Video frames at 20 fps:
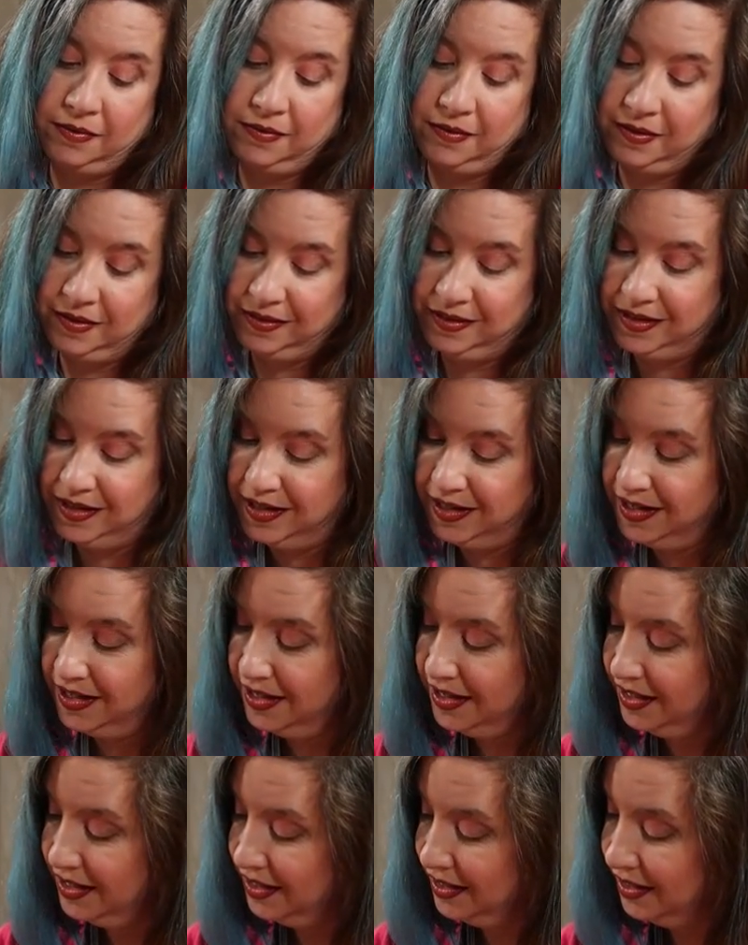the,
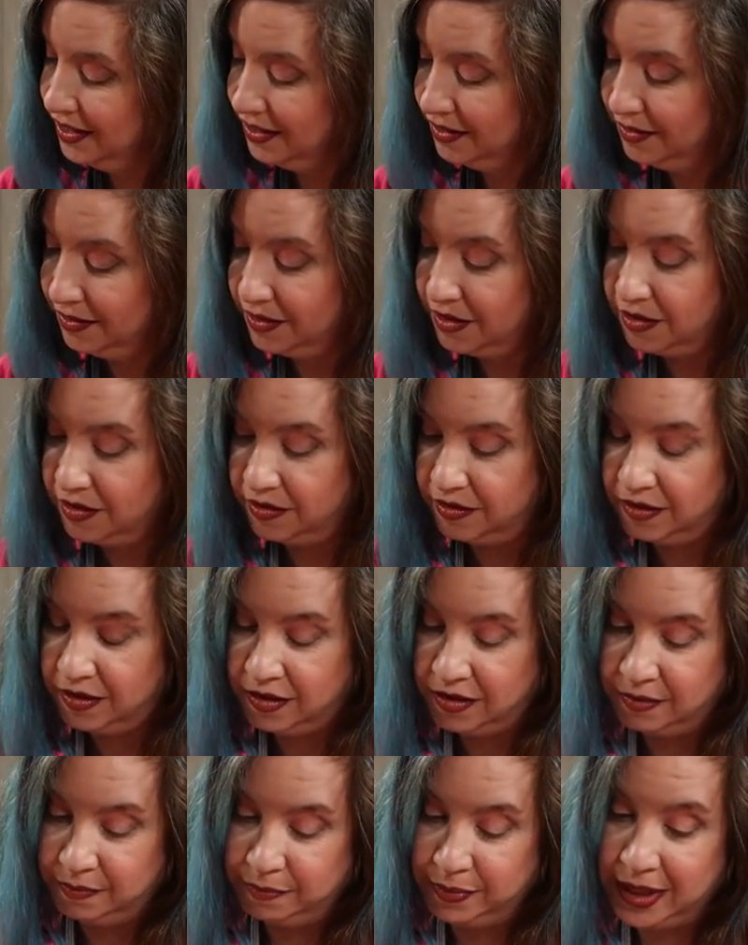the car,
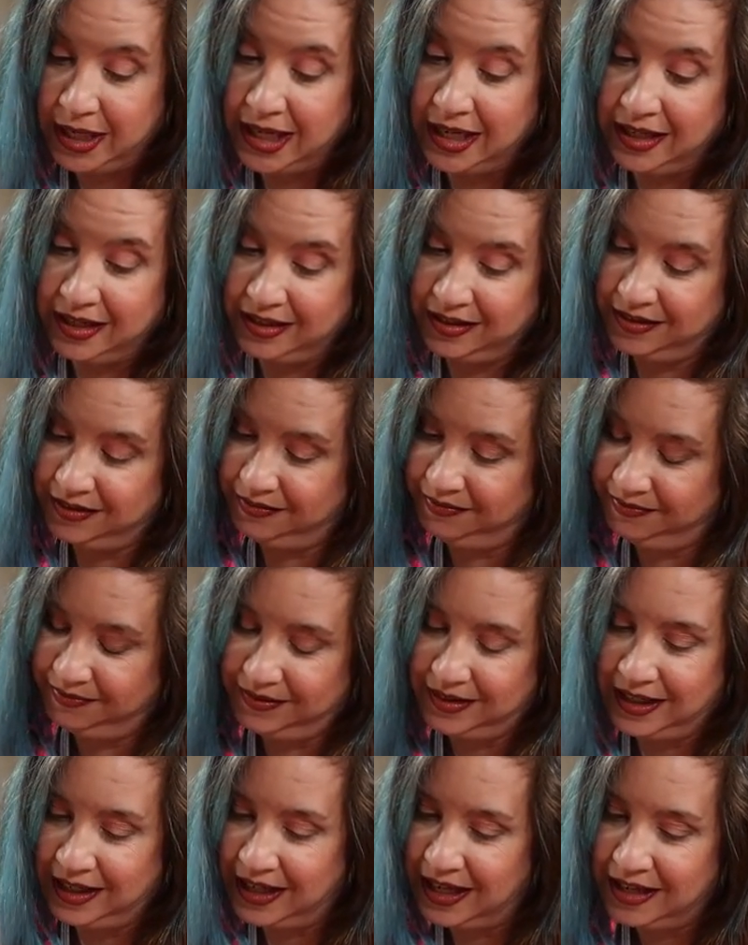um, but I,
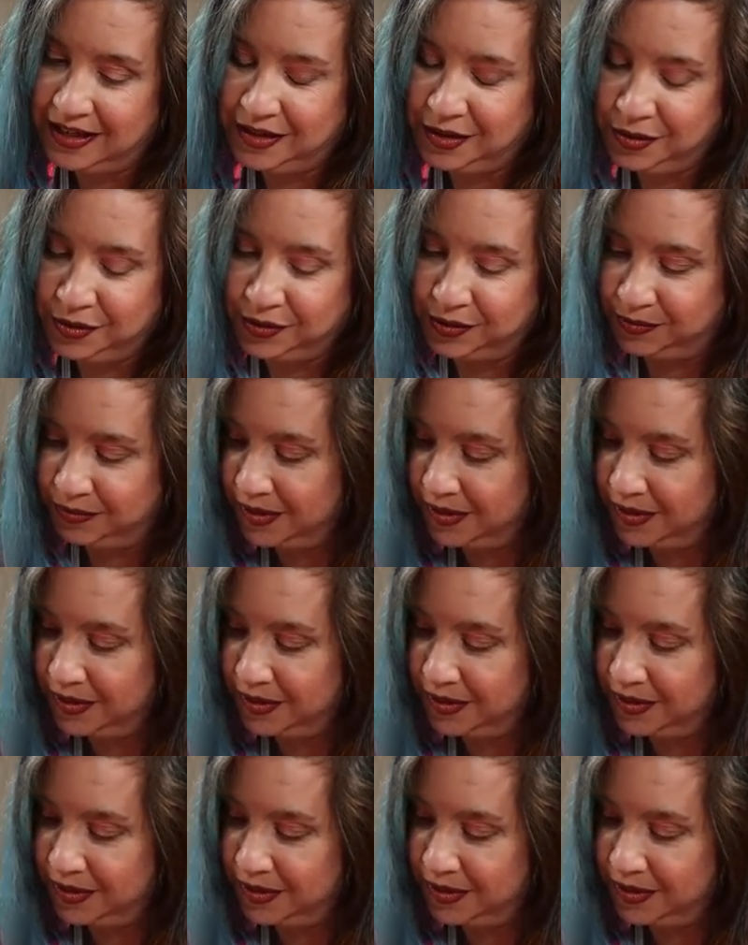I can't use